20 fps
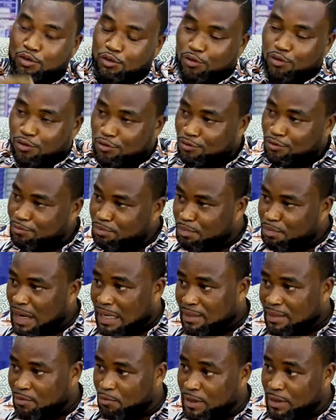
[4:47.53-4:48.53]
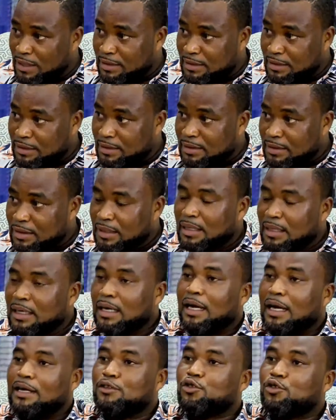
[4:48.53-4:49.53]
to bath with.
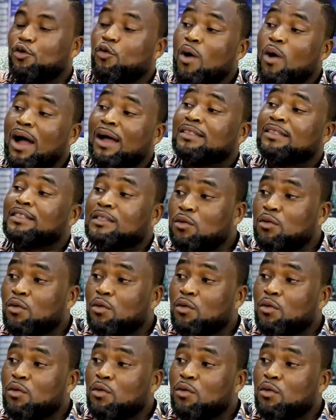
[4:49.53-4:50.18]
And so while